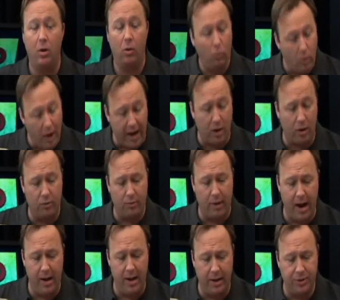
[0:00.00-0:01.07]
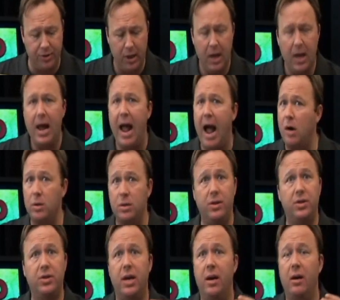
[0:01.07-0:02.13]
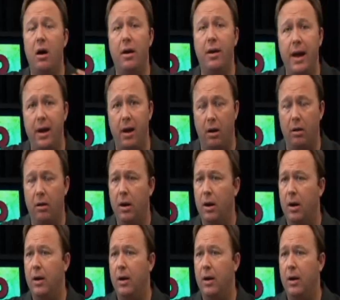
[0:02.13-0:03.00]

Record ratings. How did this get on air?